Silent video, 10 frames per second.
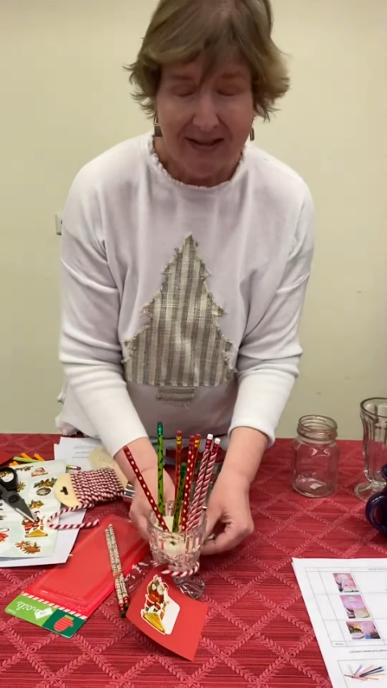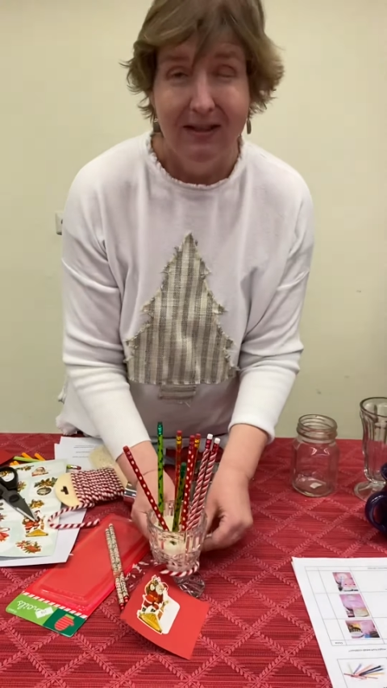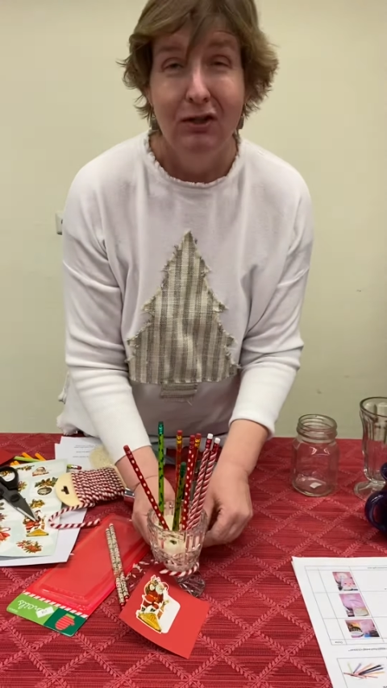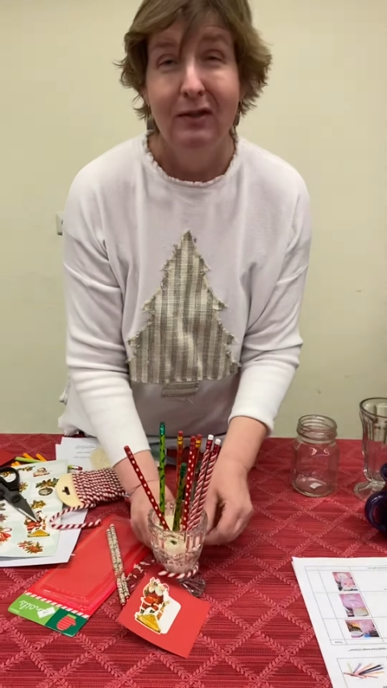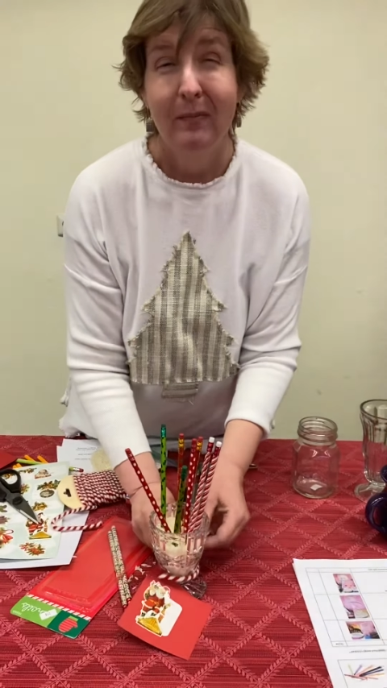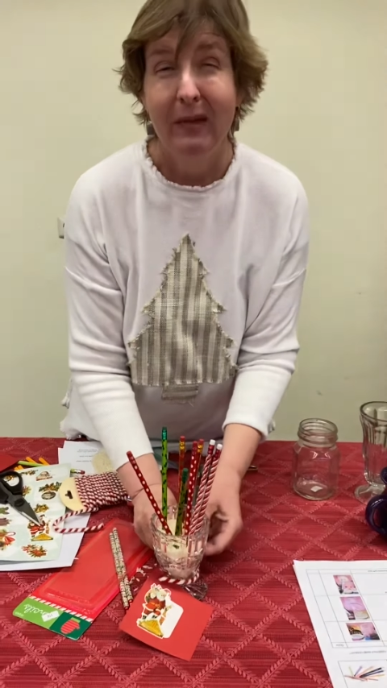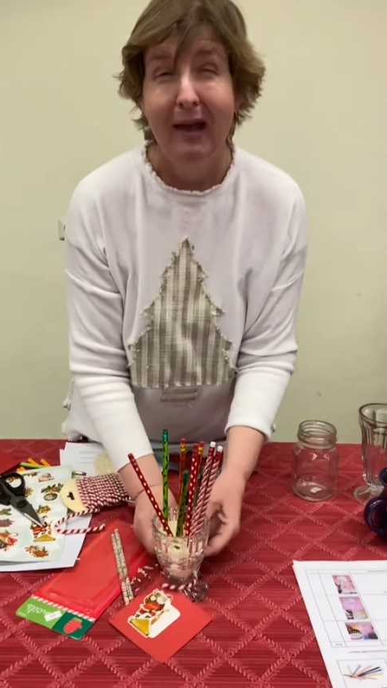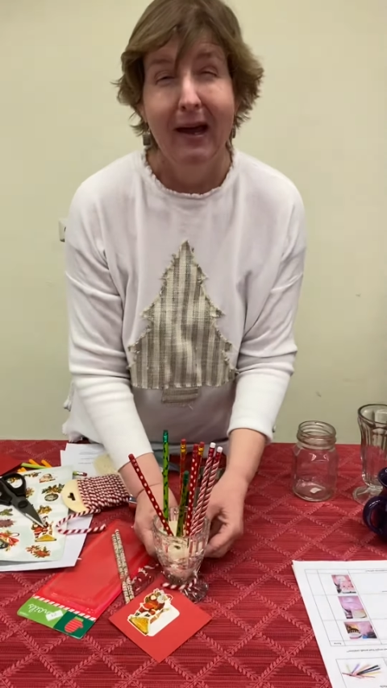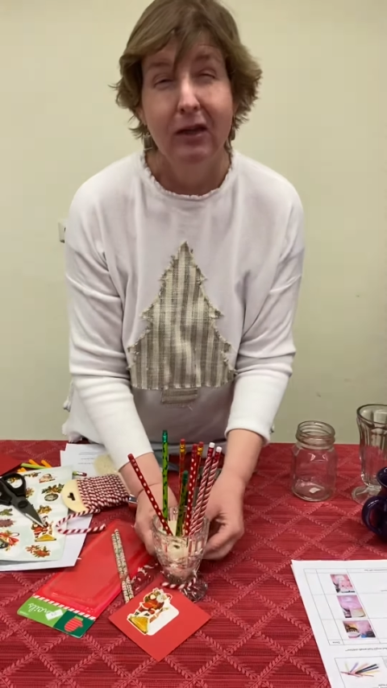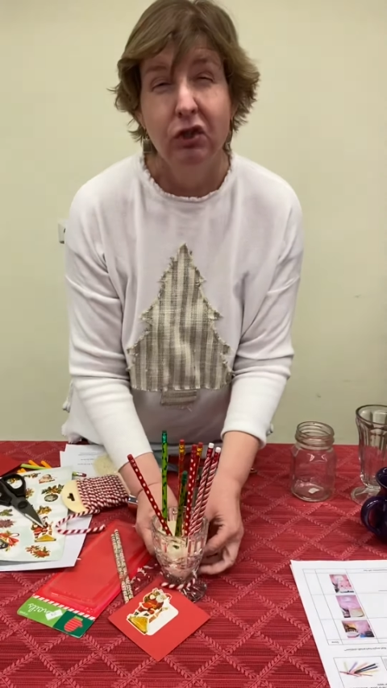to do something
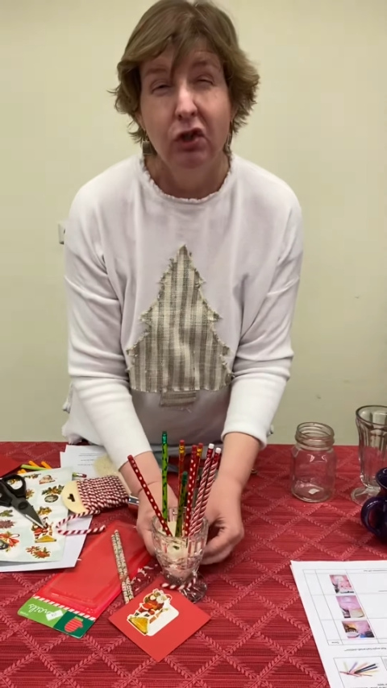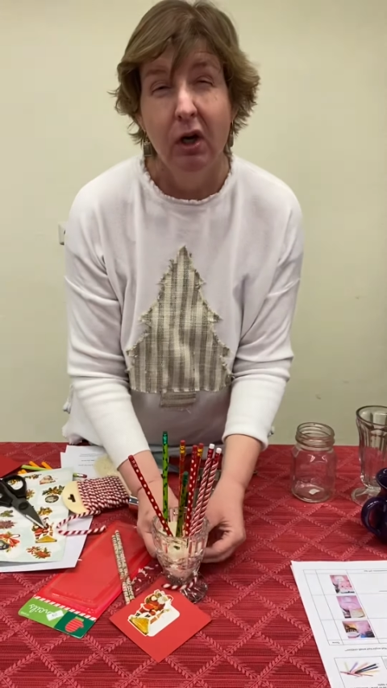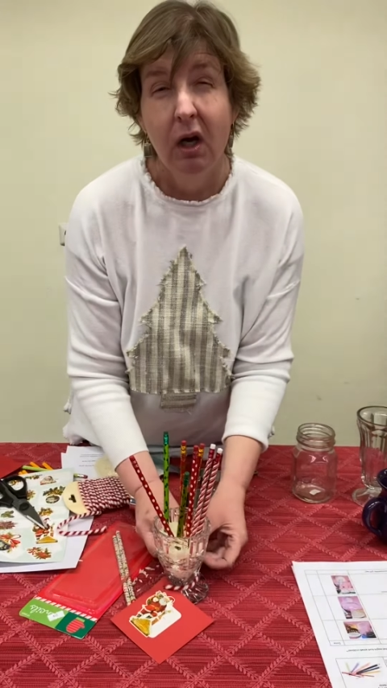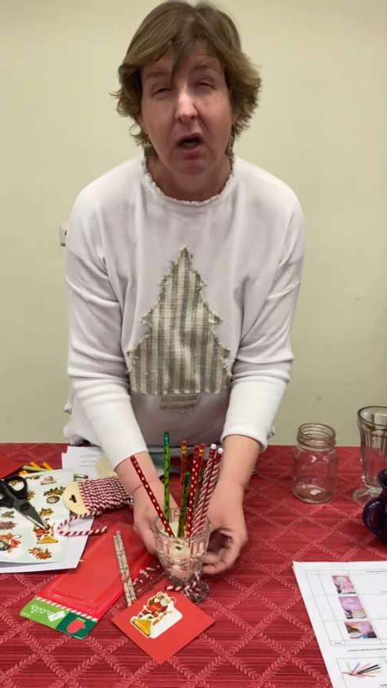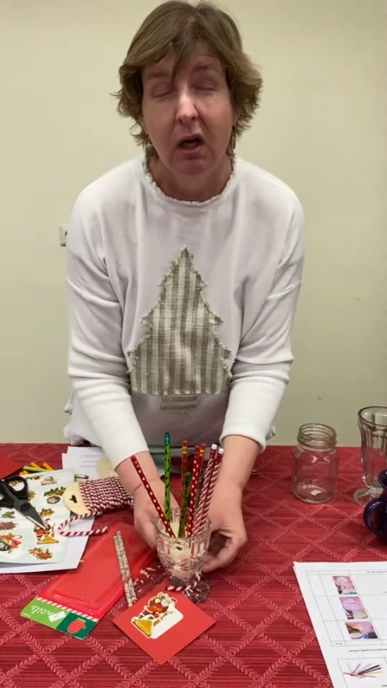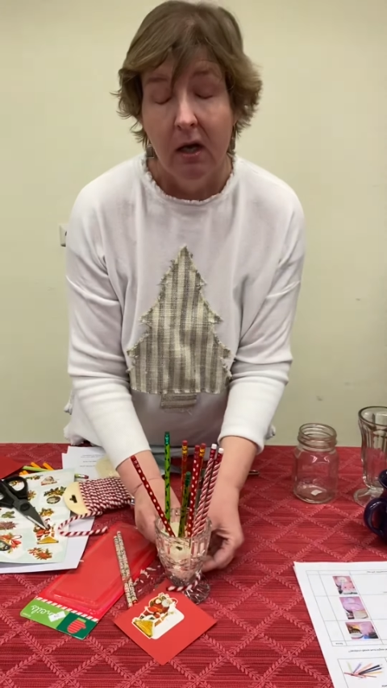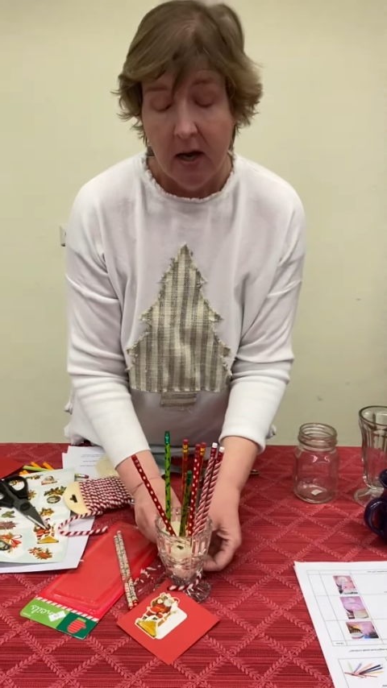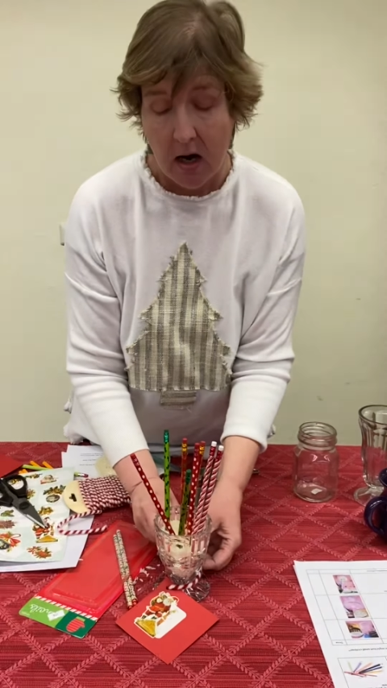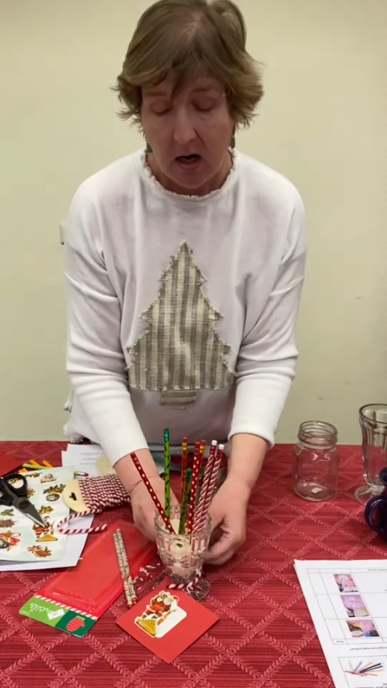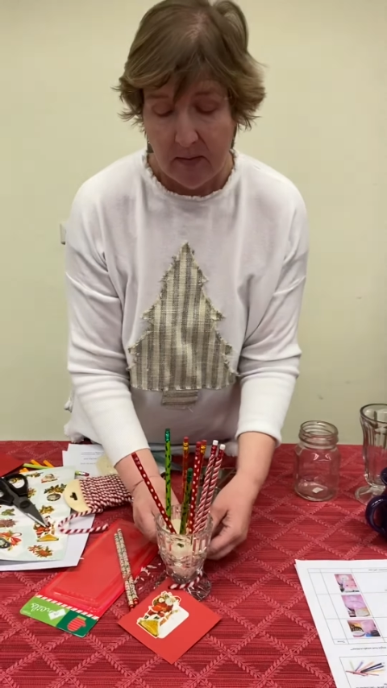extra,
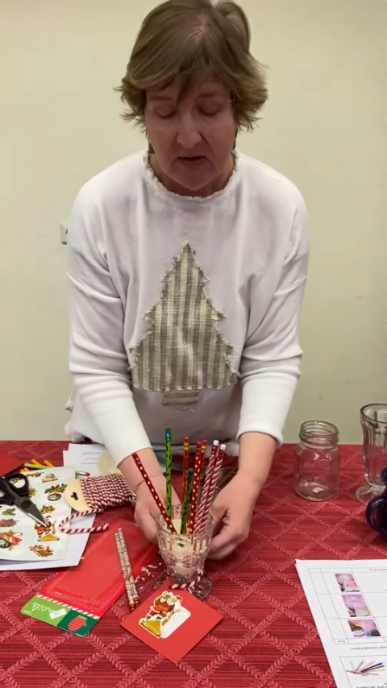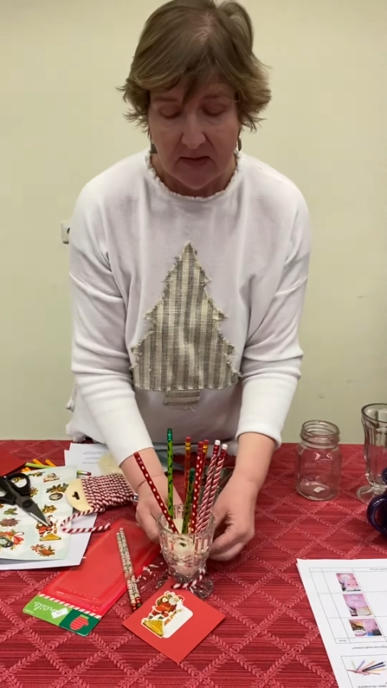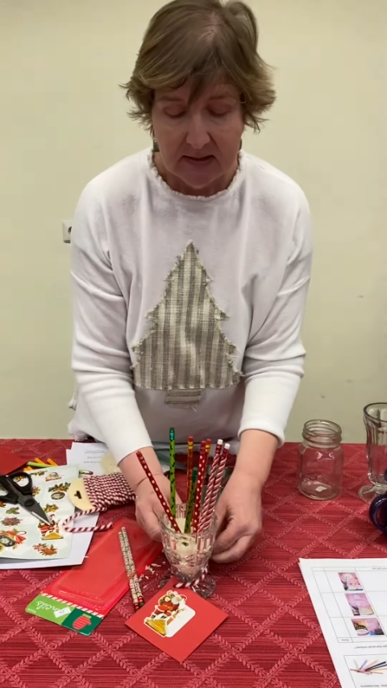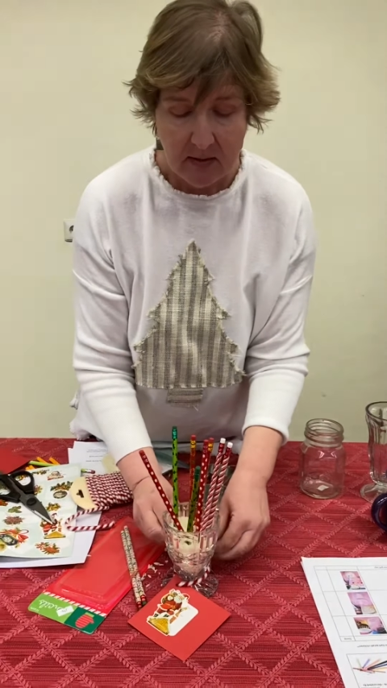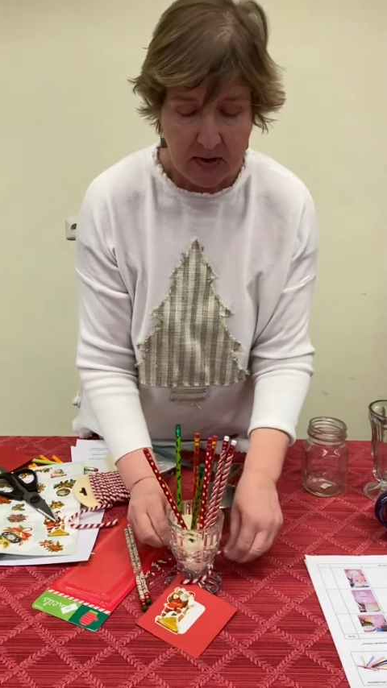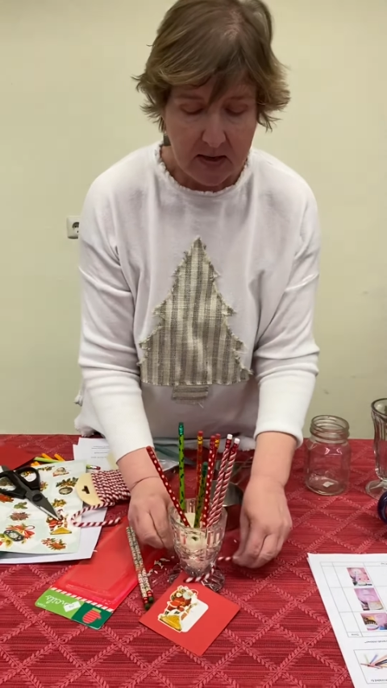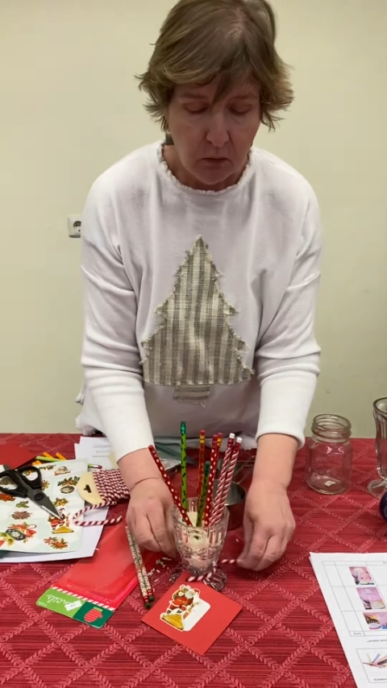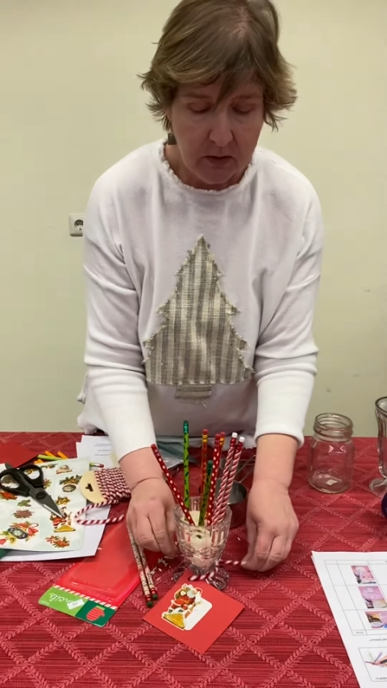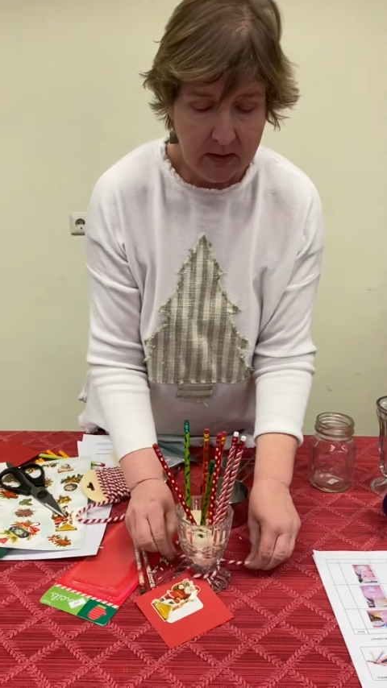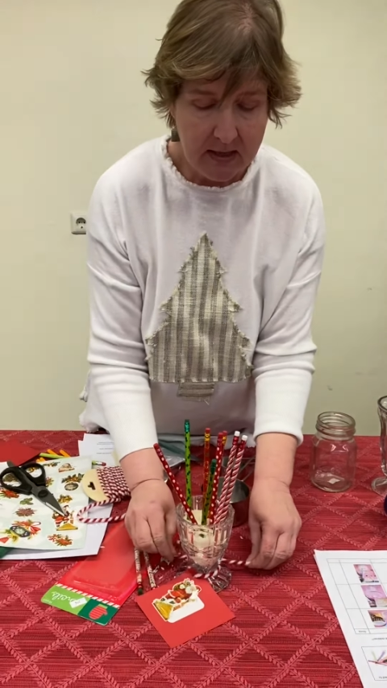um, if it's somebody
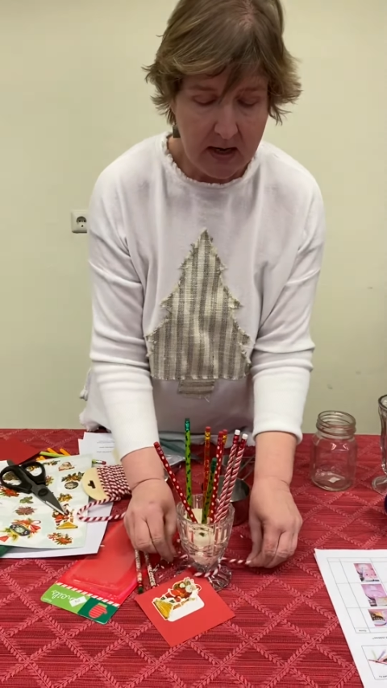really,